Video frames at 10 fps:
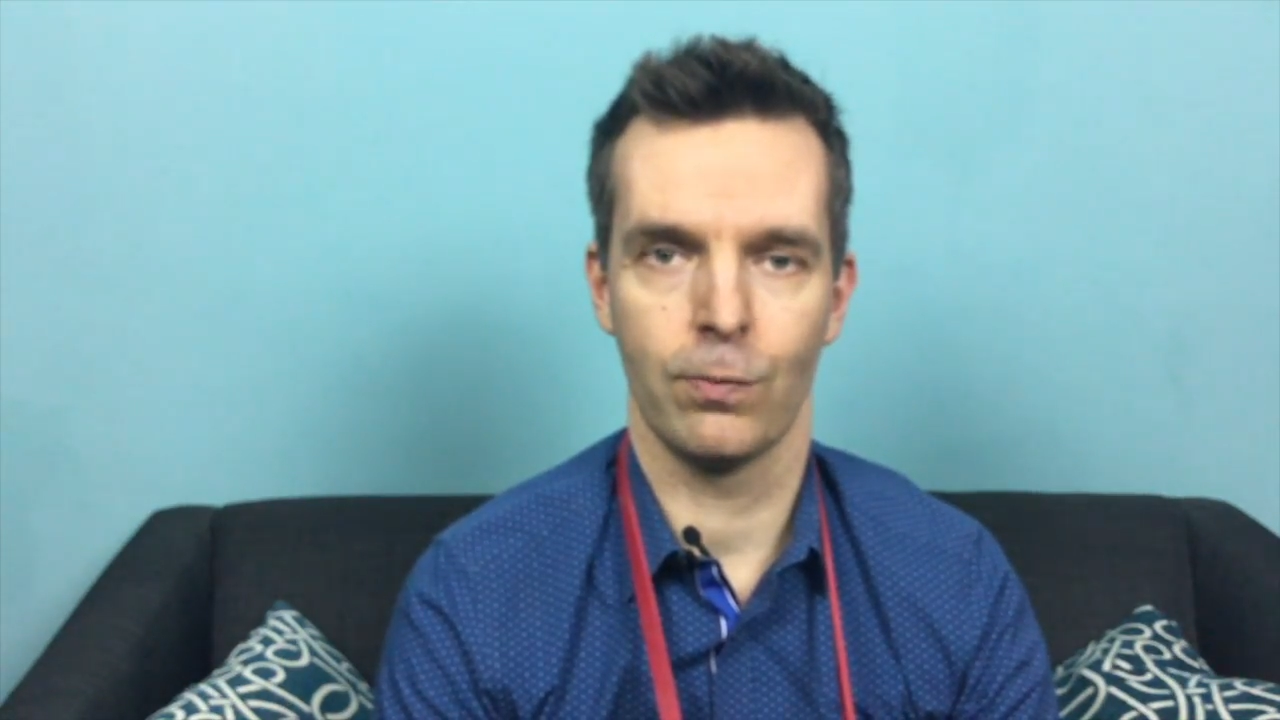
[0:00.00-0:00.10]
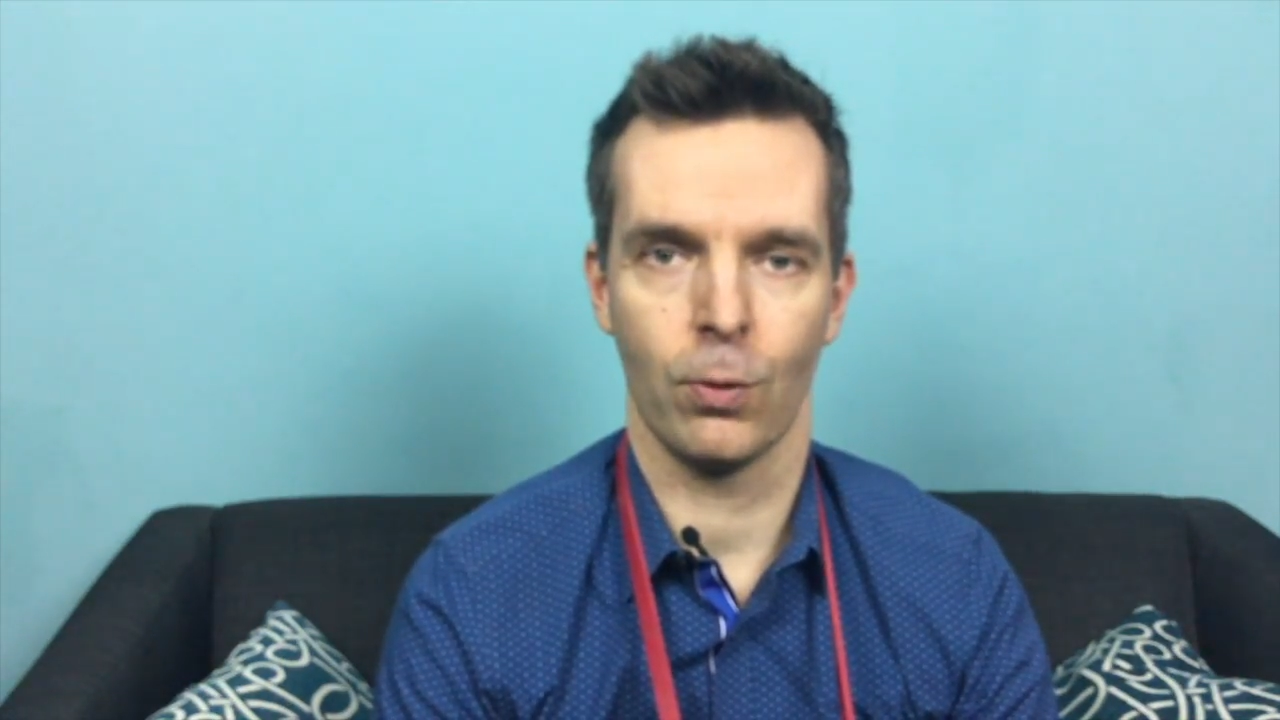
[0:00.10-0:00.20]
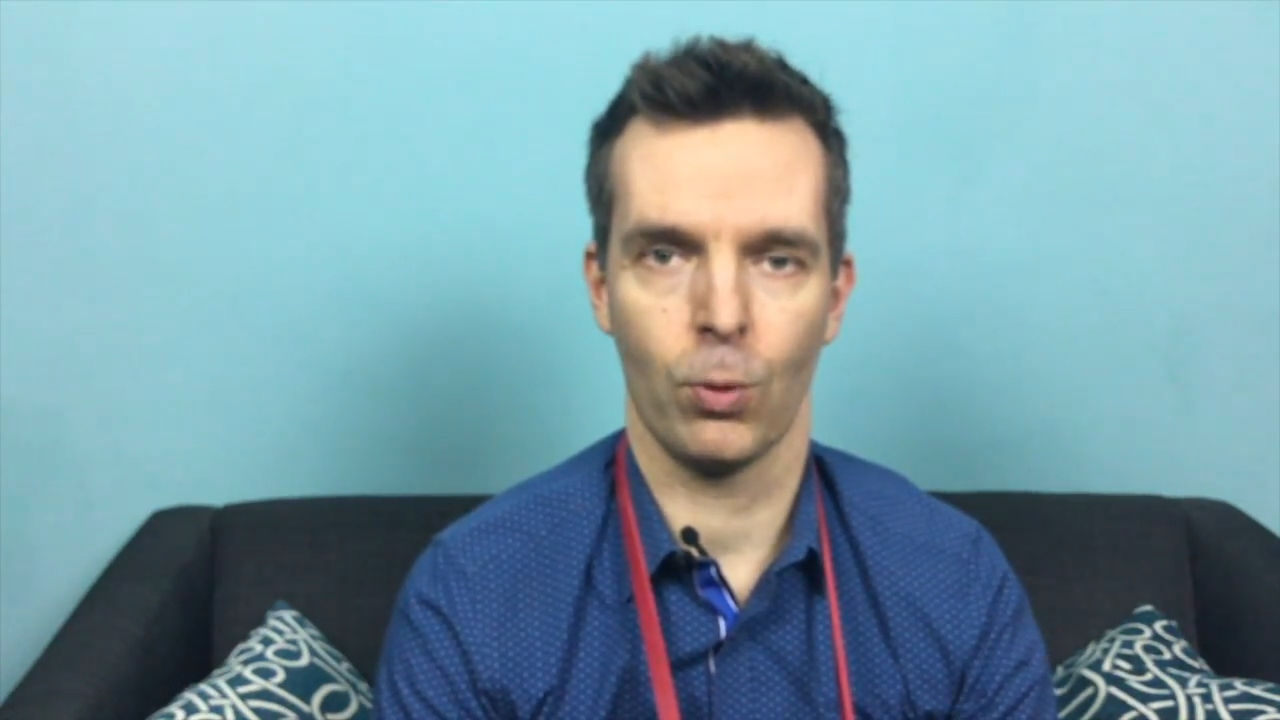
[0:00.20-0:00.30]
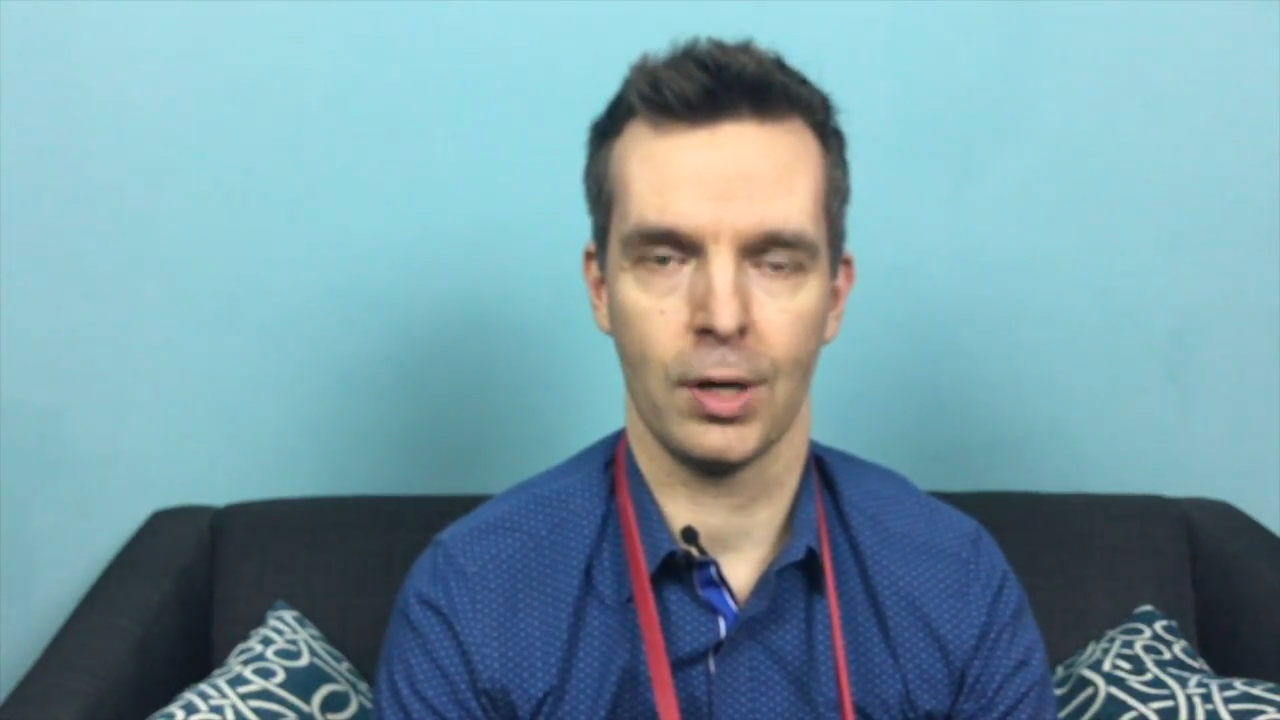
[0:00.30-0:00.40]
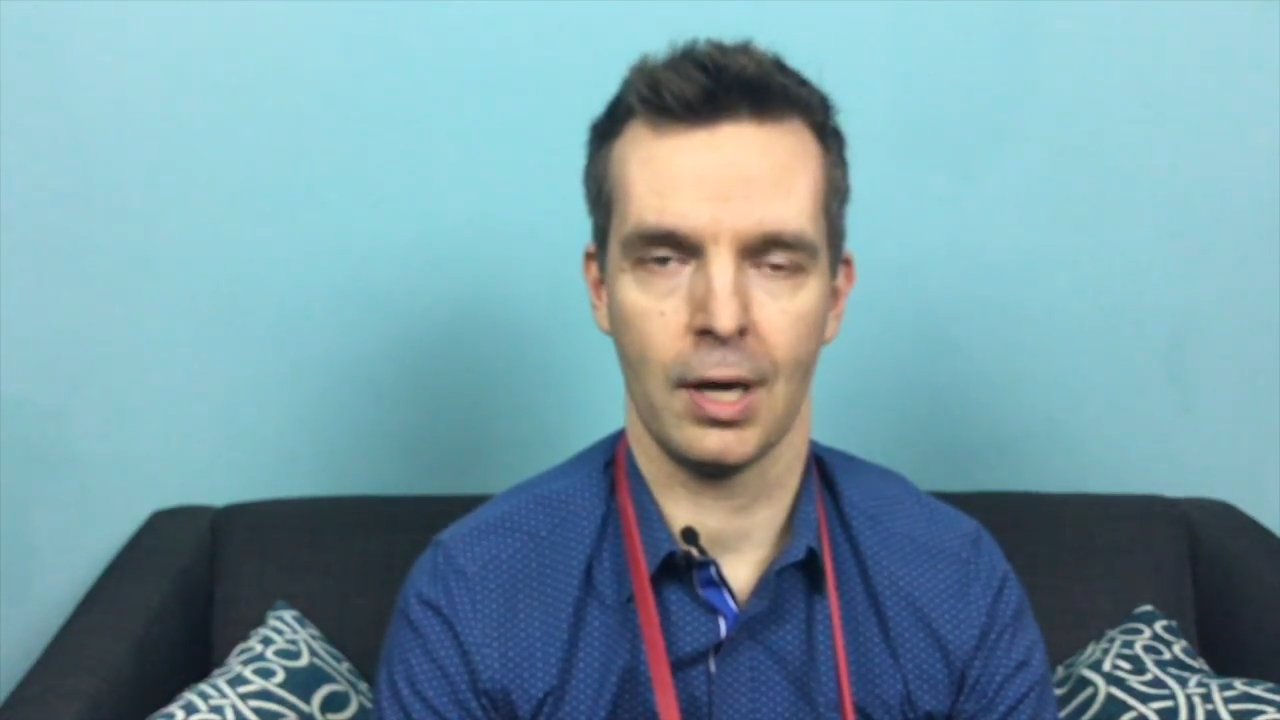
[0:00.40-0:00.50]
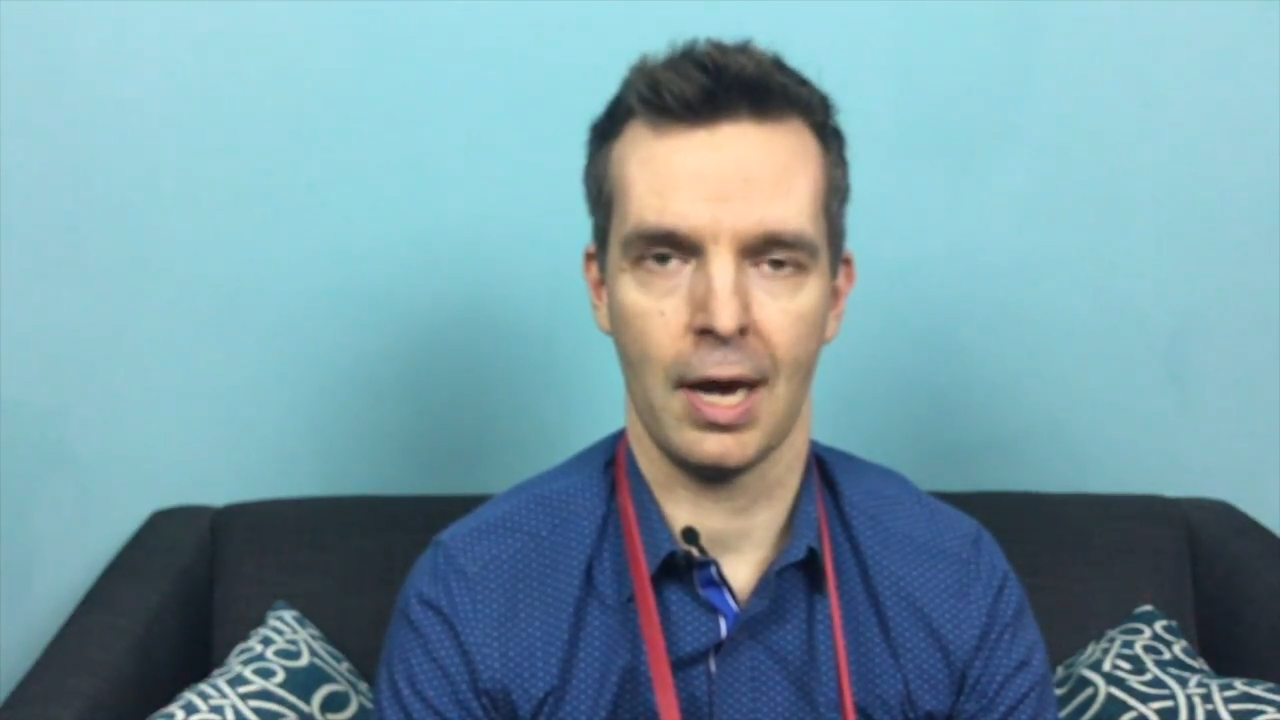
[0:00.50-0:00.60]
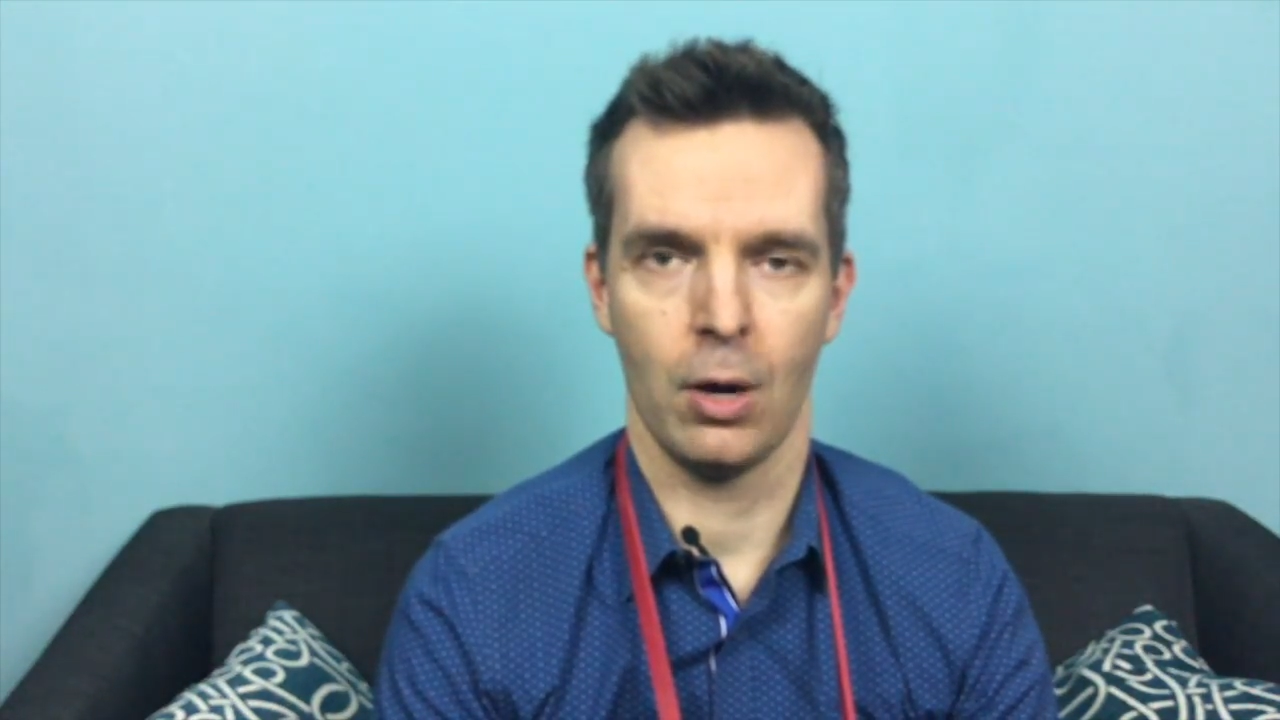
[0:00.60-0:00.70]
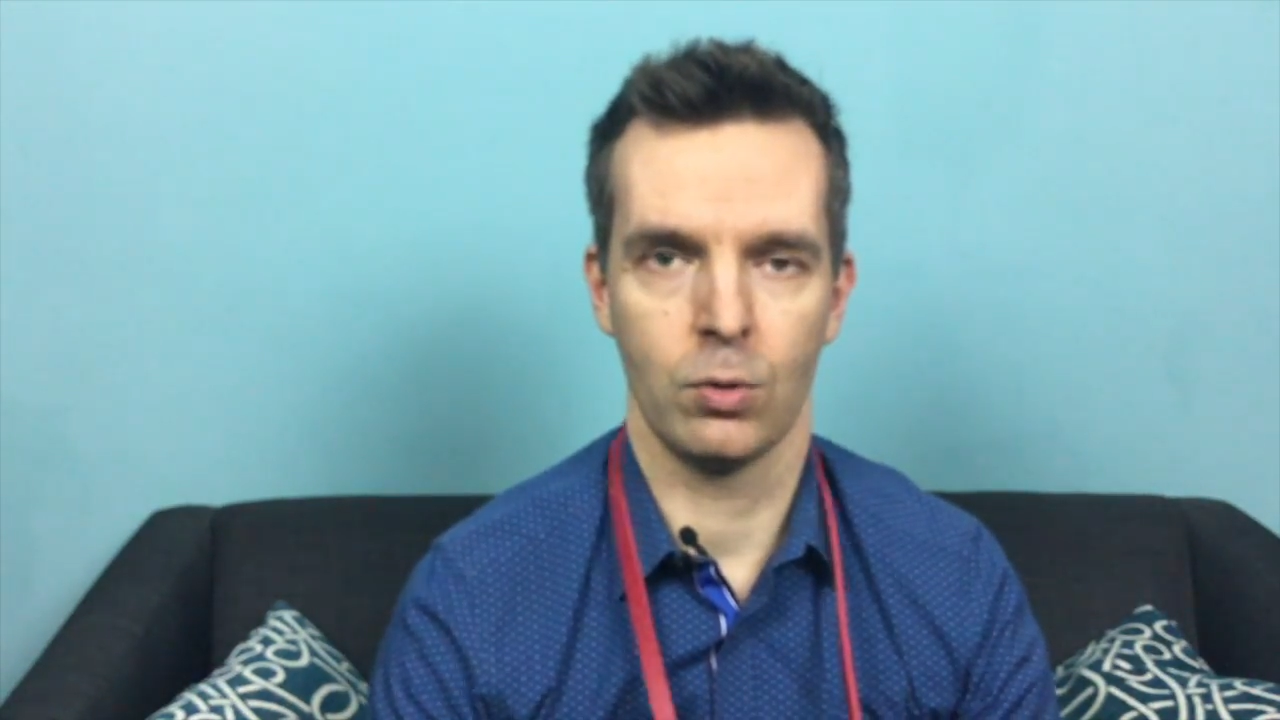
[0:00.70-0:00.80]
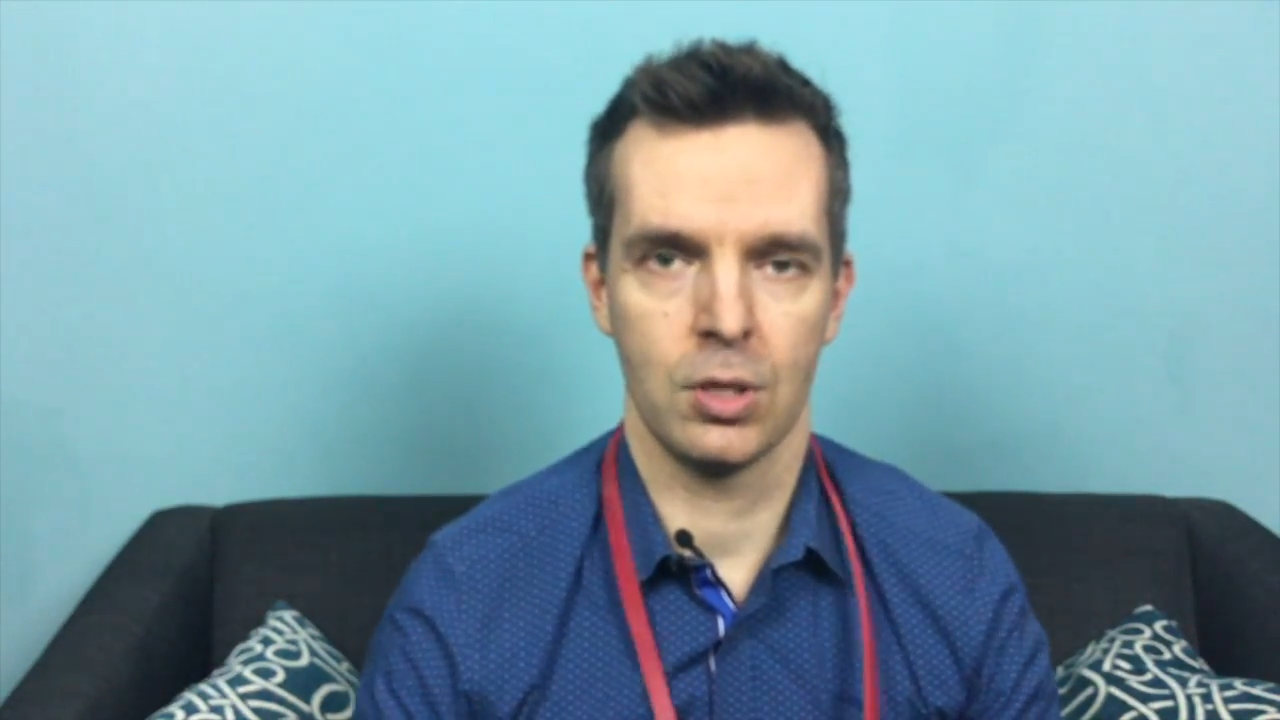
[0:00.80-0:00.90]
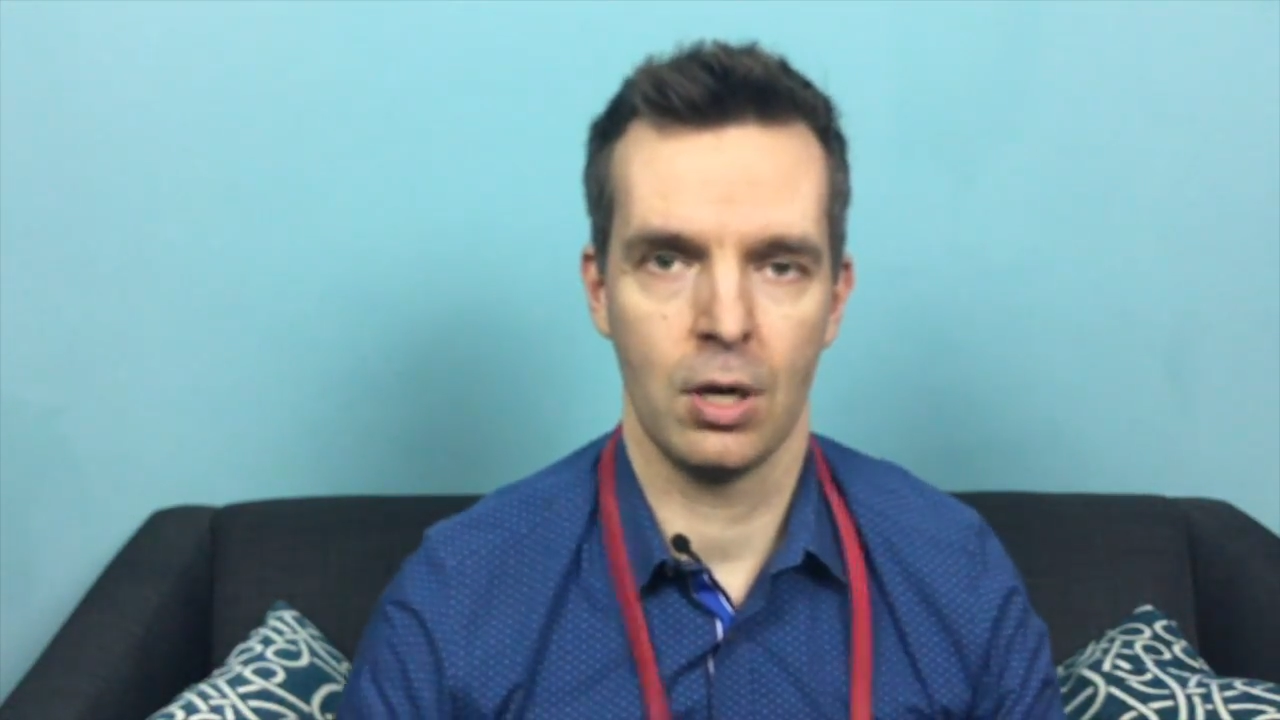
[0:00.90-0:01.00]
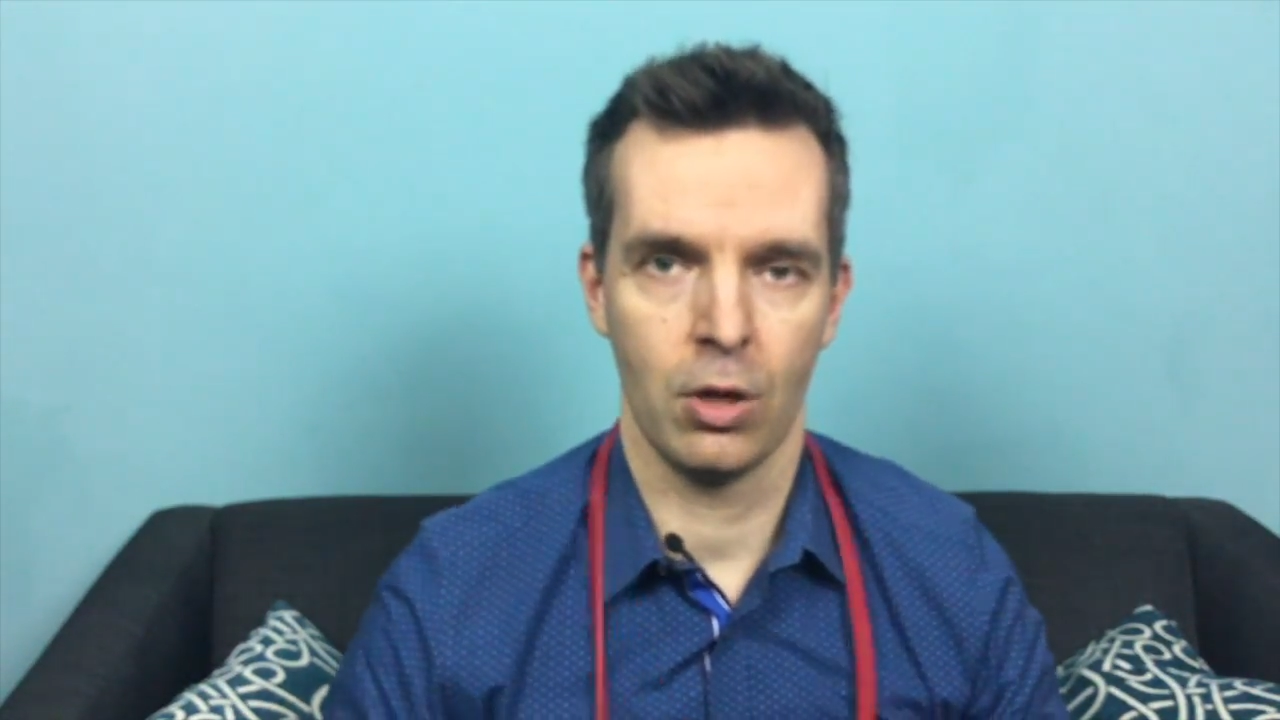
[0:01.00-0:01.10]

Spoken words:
for working out